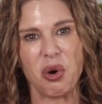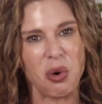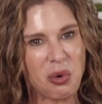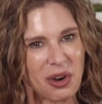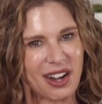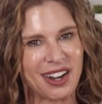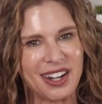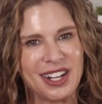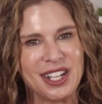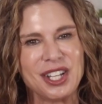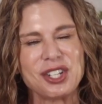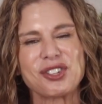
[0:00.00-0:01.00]
or
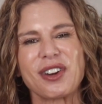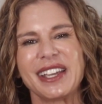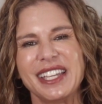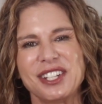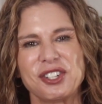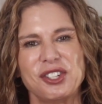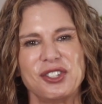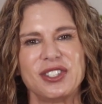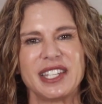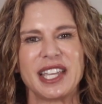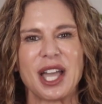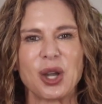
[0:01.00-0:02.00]
try
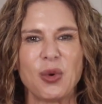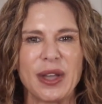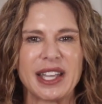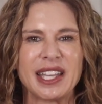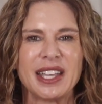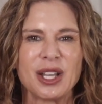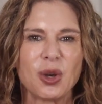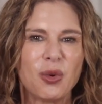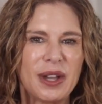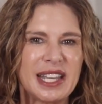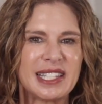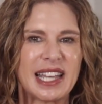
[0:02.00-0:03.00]
introducing a quick
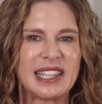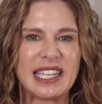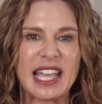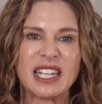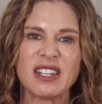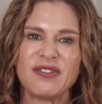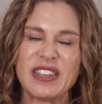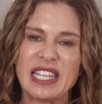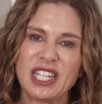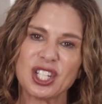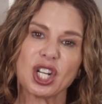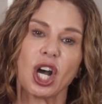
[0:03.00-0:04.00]
quiz at the end of
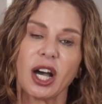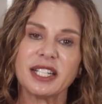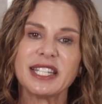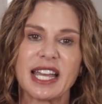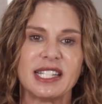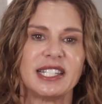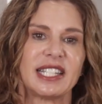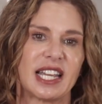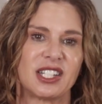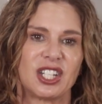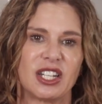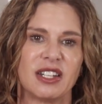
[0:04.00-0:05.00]
each content
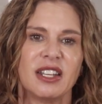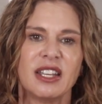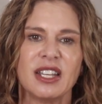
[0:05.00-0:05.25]
session.